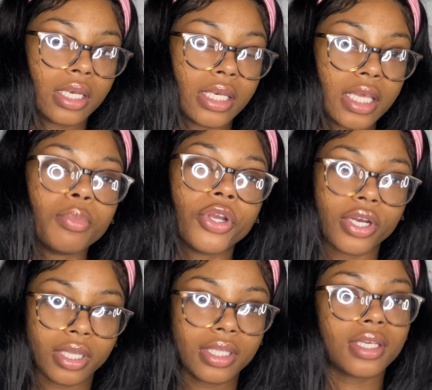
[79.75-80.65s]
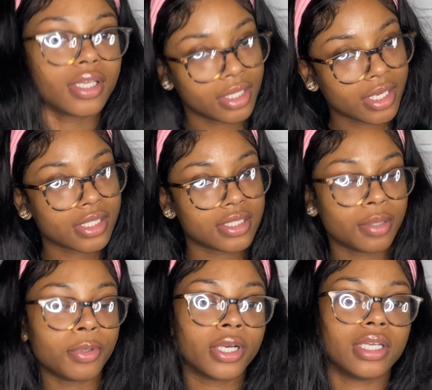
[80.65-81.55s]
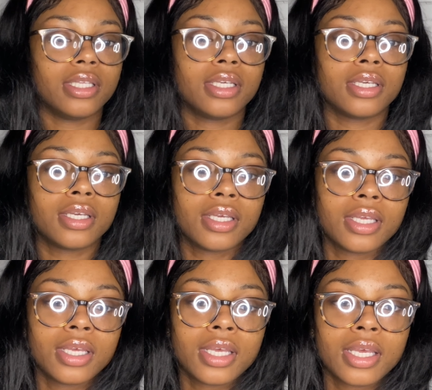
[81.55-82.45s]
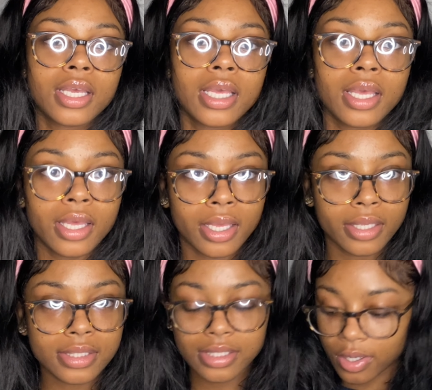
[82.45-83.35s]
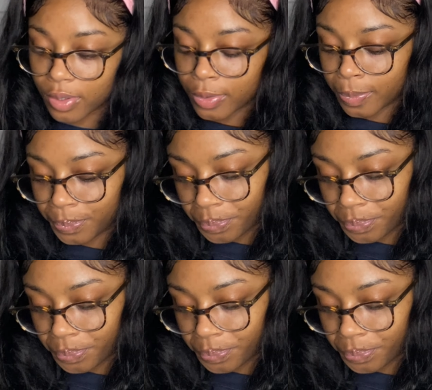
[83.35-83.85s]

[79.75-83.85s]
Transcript: deep curly. Yes, deep curly. So,